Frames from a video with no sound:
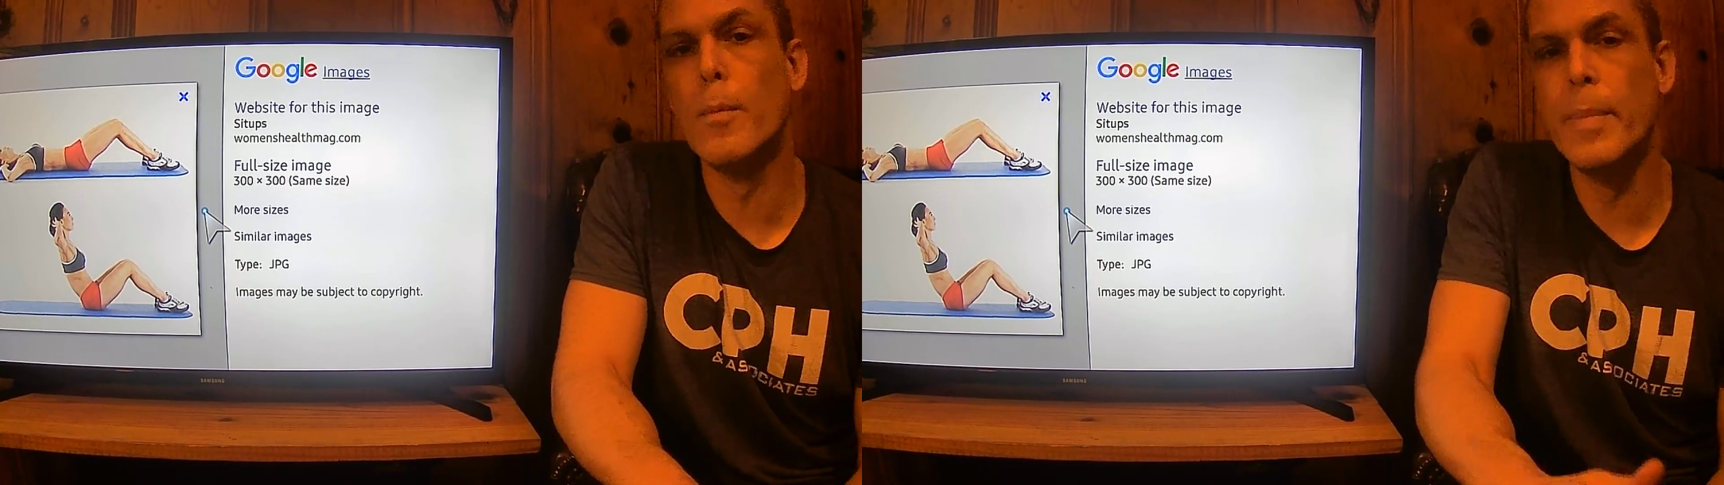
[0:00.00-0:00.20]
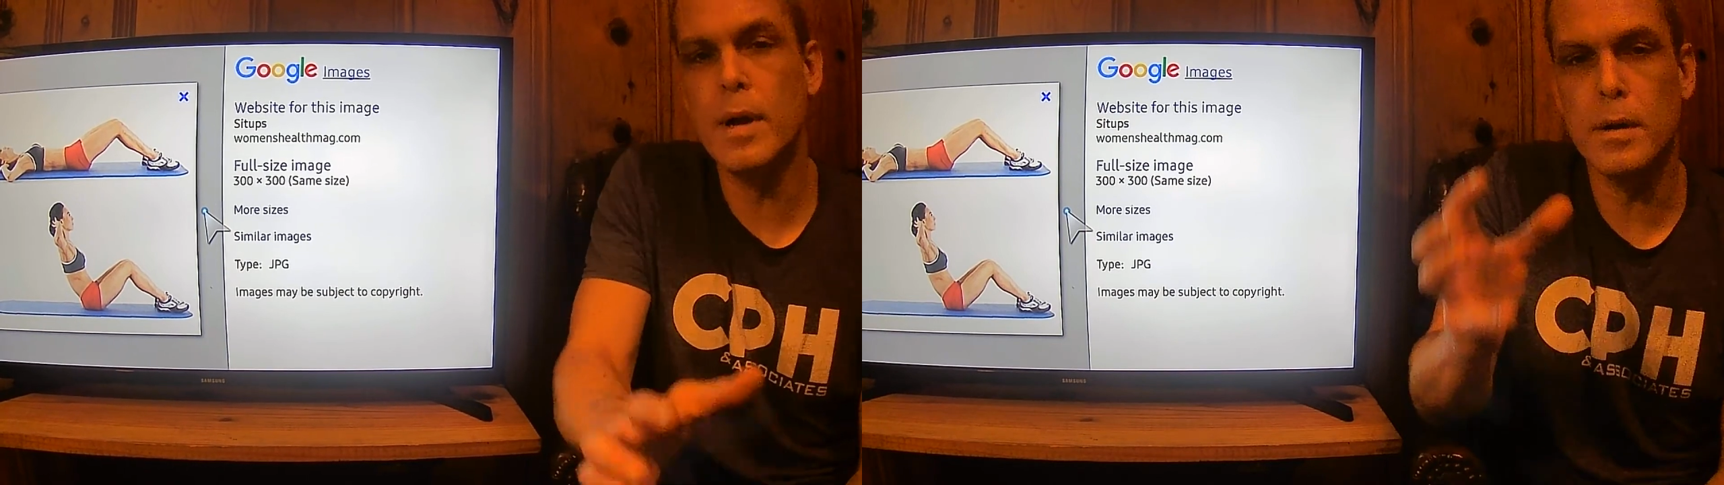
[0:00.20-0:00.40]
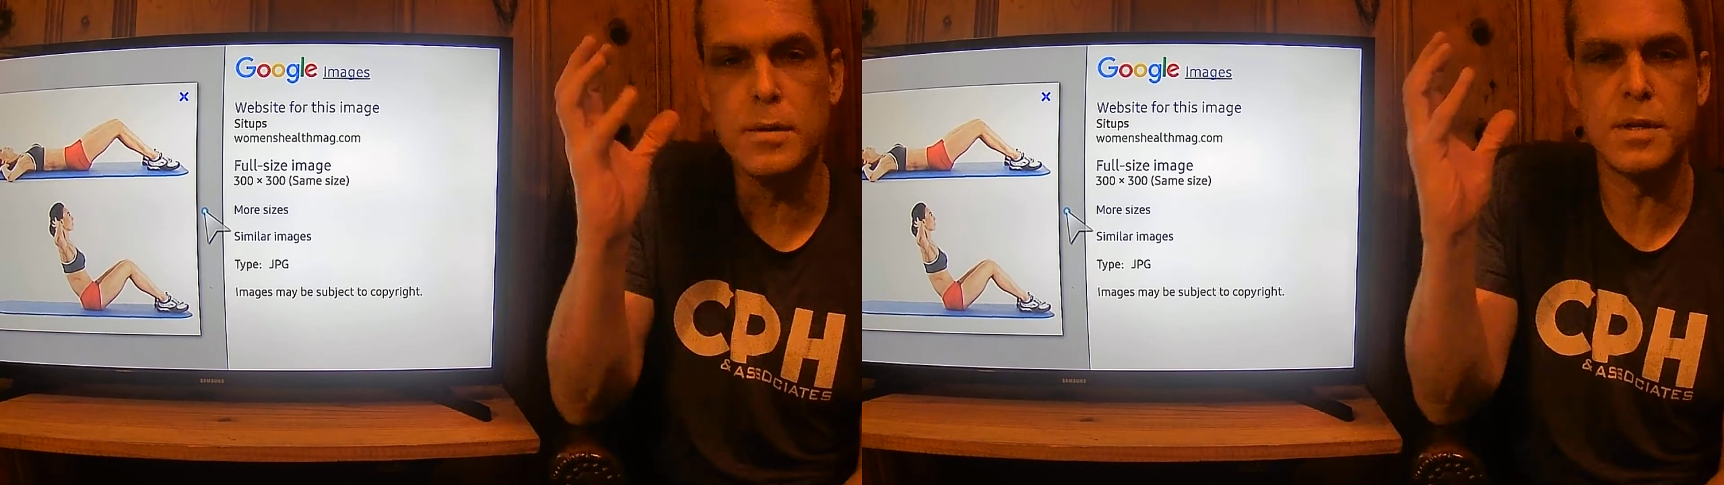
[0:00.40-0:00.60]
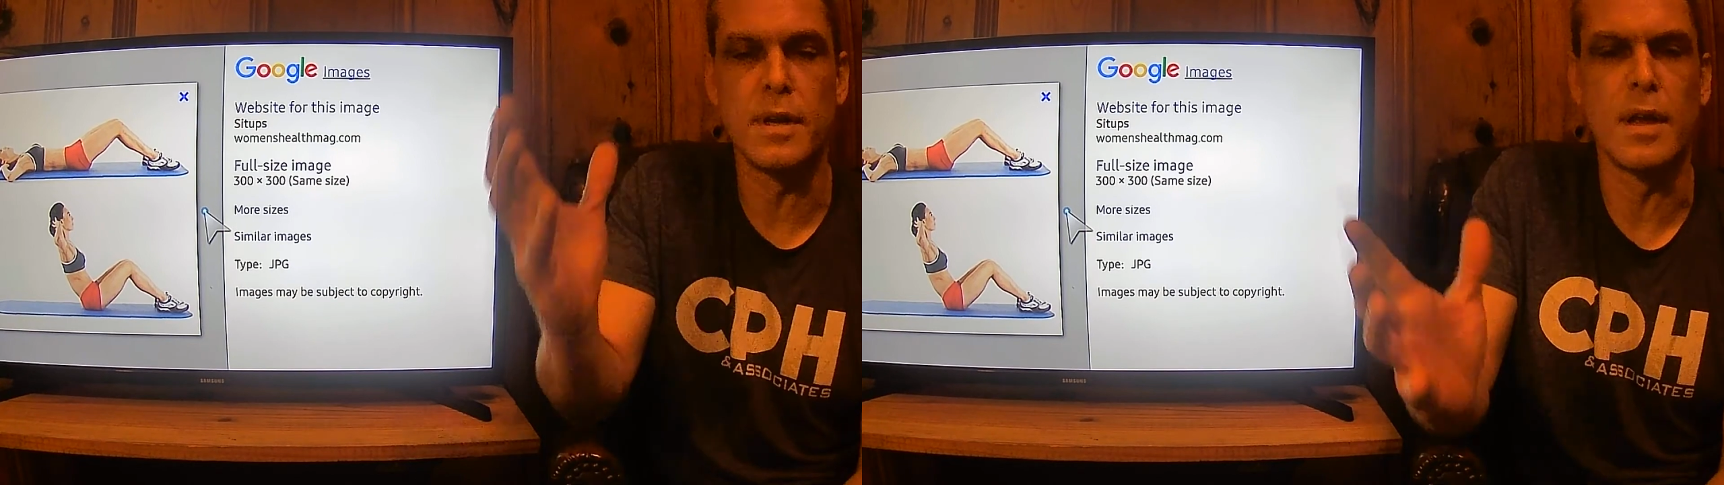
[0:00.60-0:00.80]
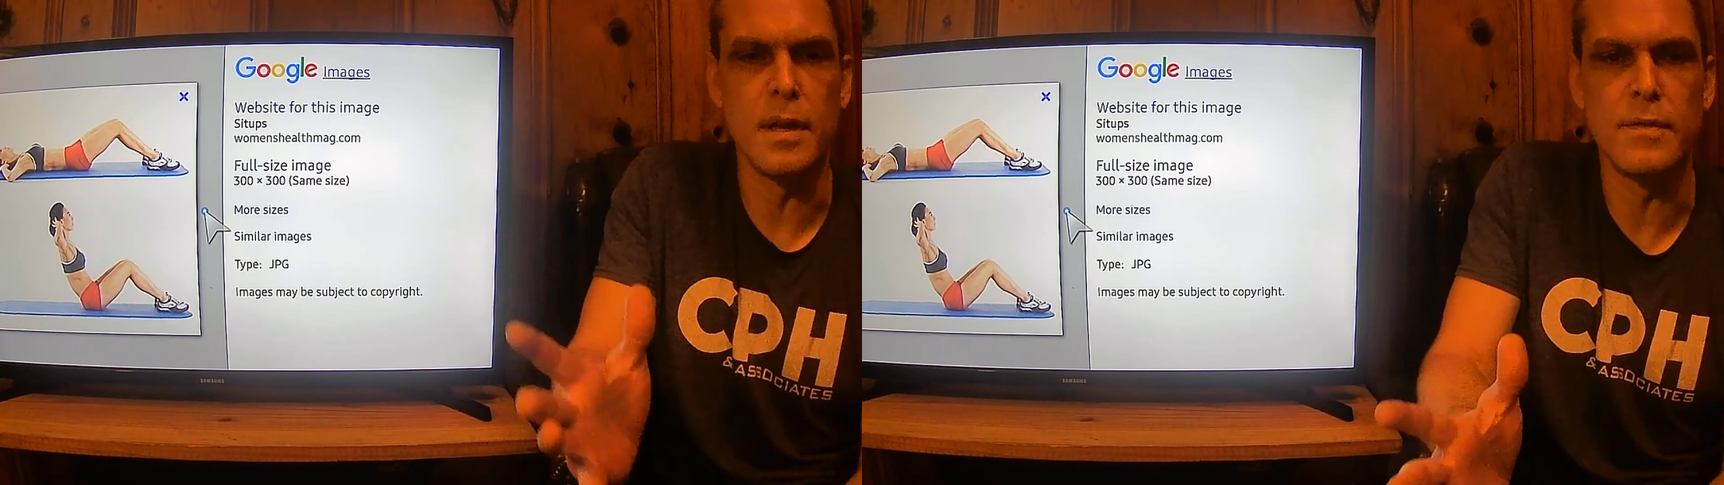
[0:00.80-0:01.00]
better
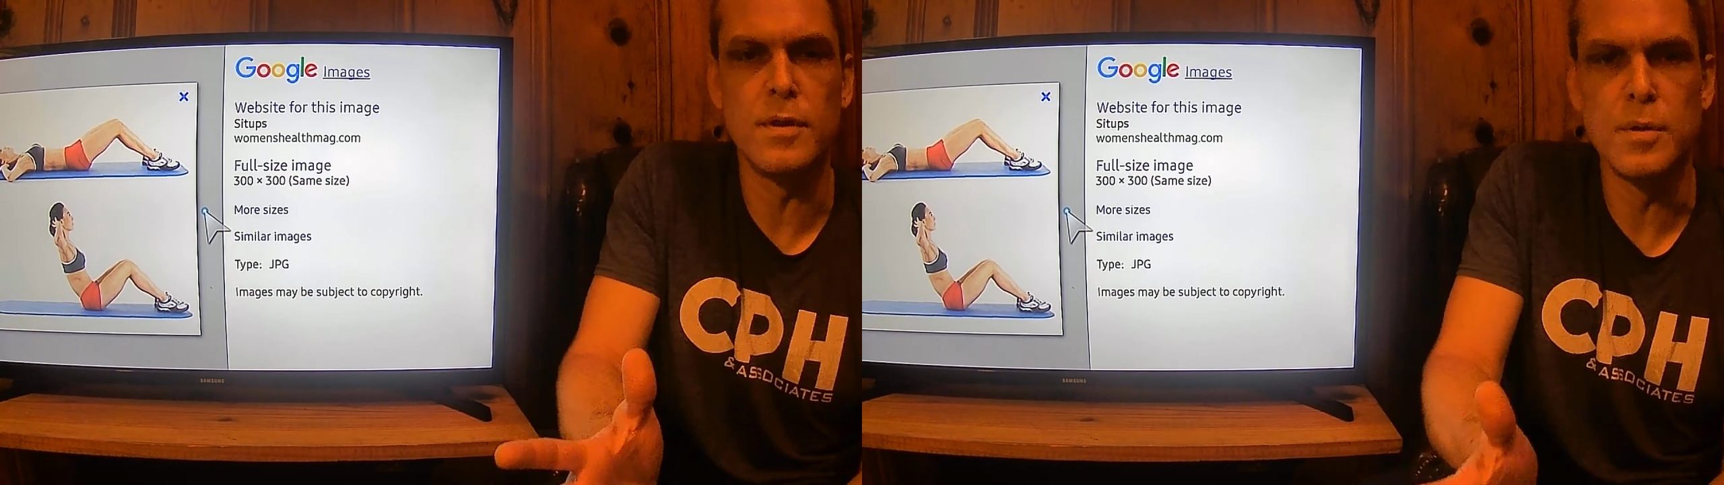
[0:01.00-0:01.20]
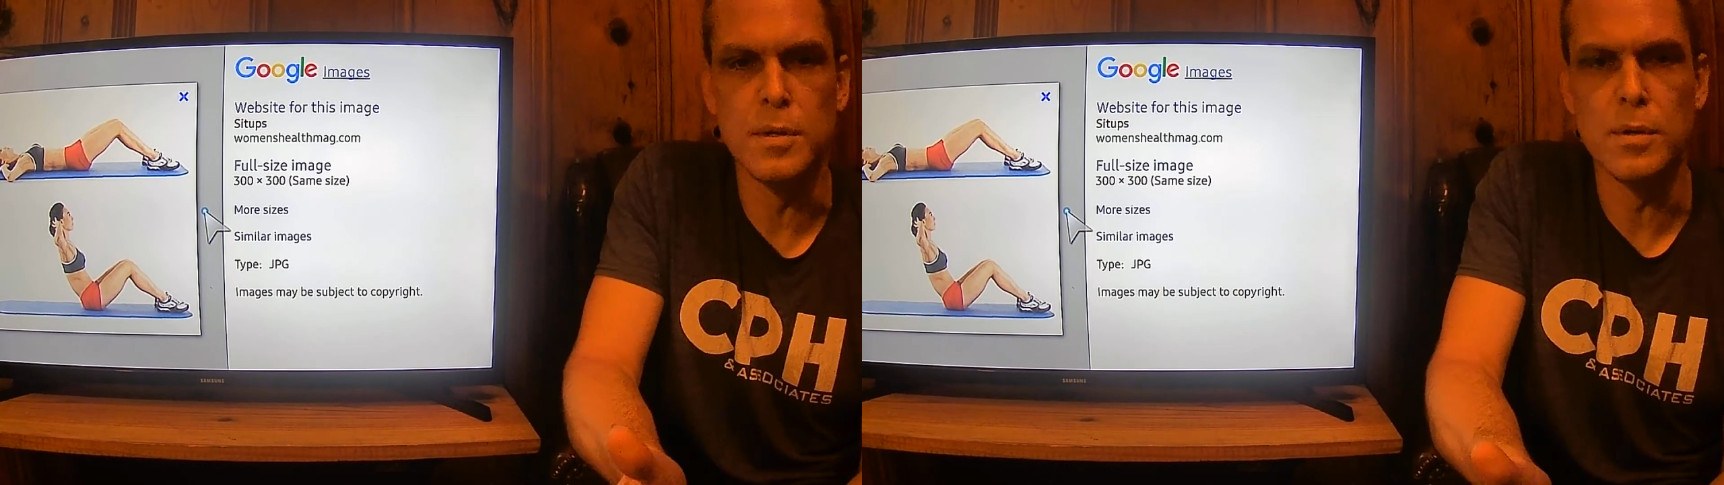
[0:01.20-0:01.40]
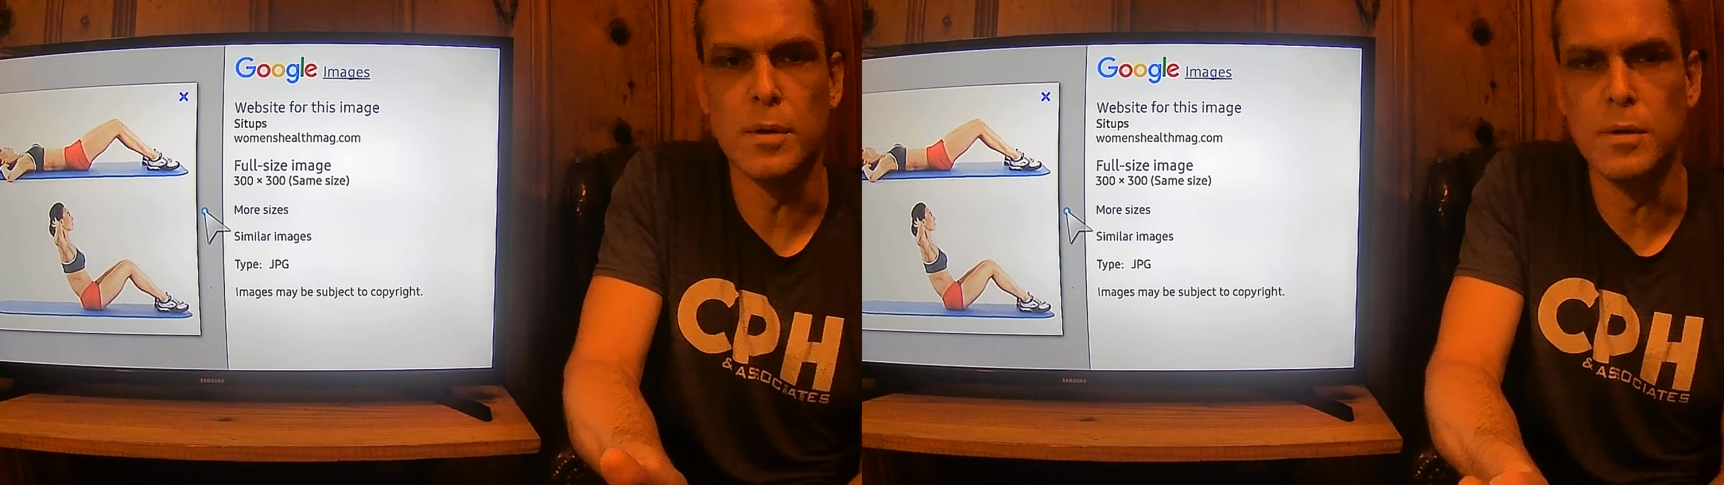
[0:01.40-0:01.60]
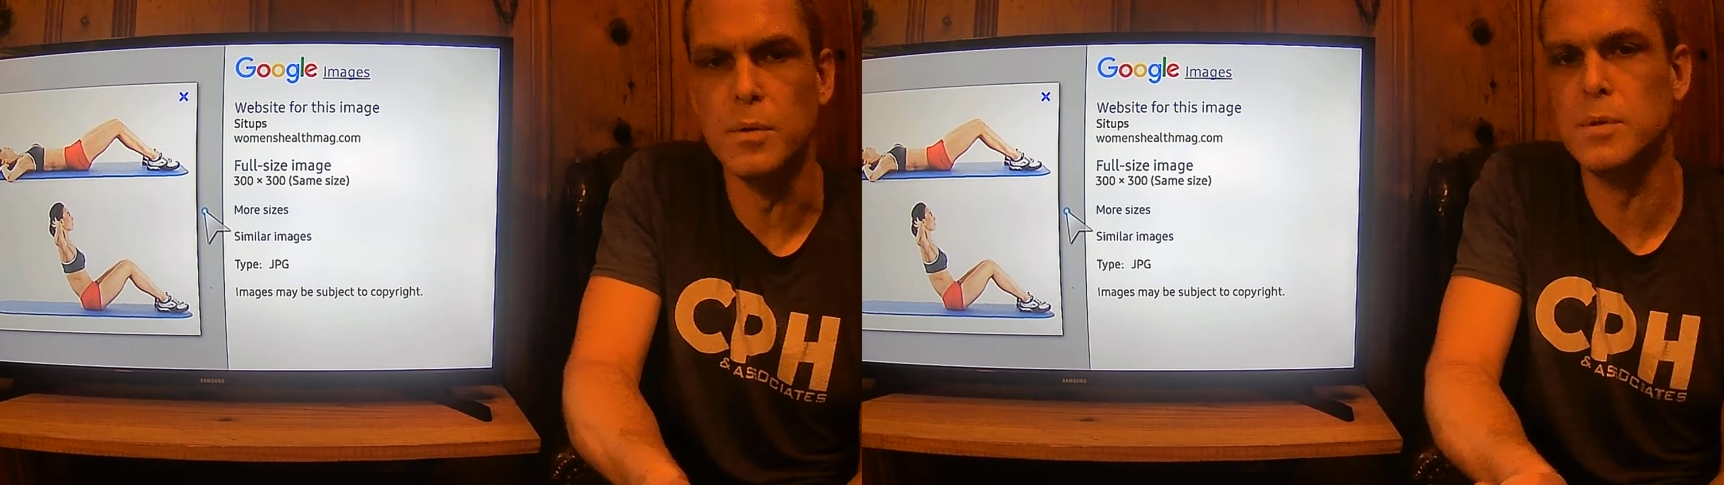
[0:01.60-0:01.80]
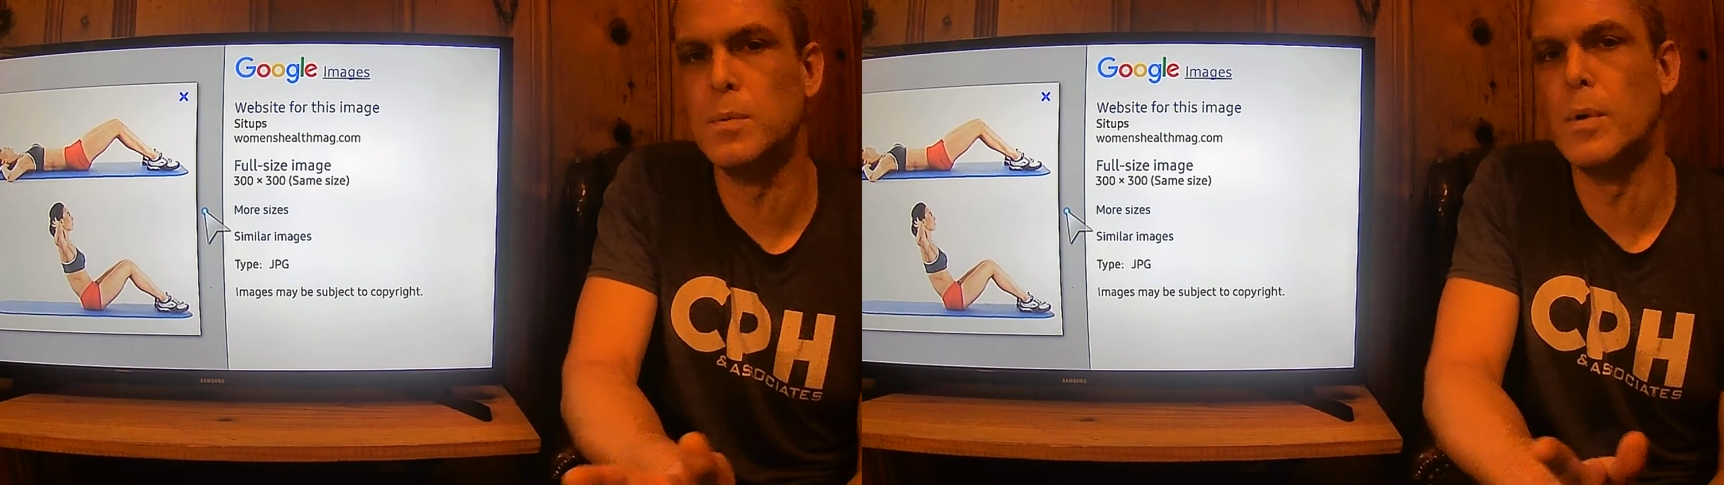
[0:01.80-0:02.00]
understanding of using your
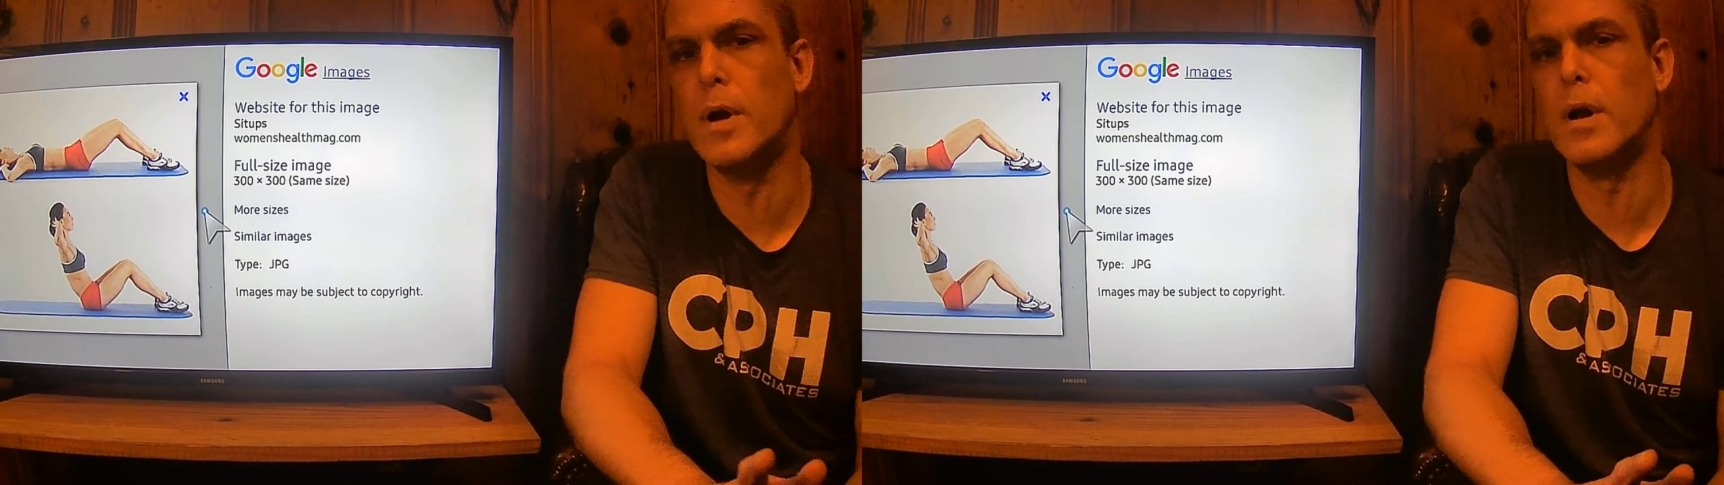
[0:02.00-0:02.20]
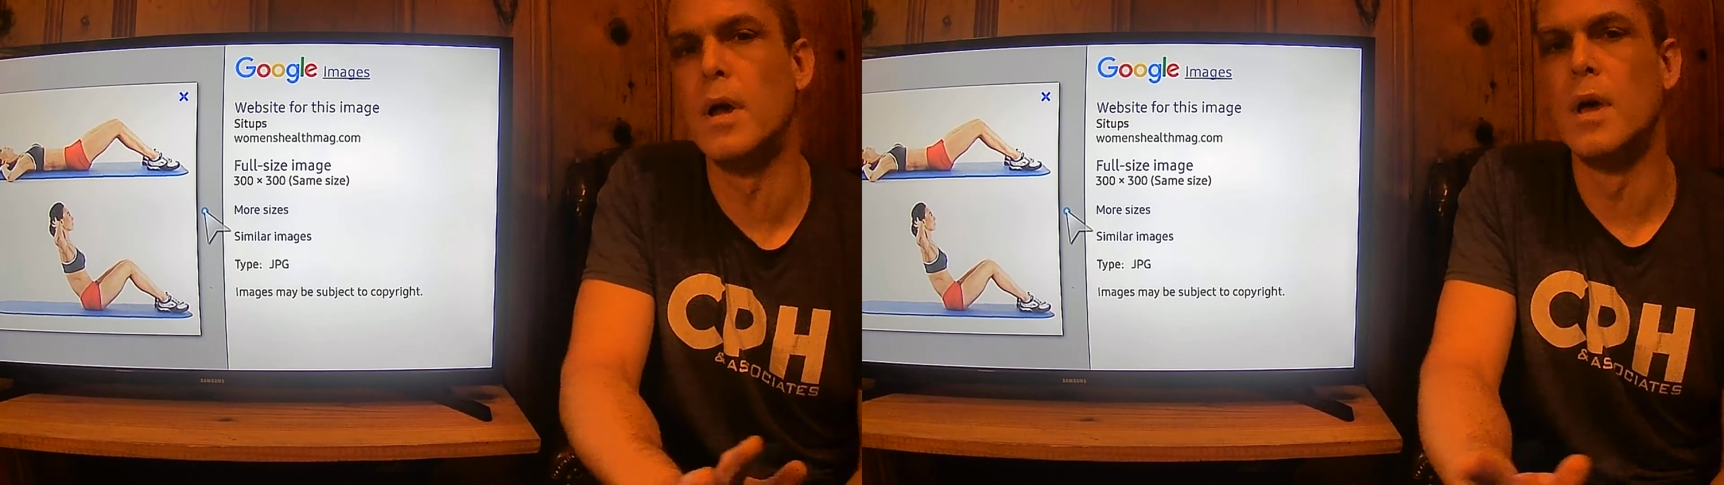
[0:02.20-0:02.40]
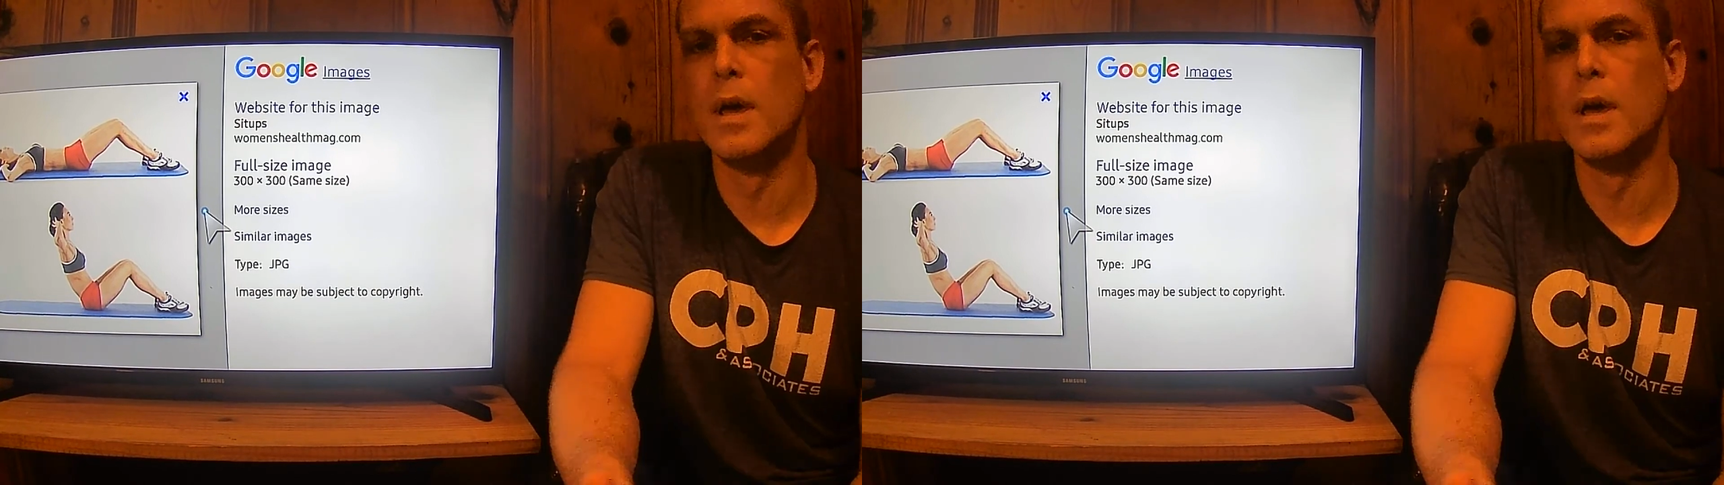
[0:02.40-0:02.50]
glutes where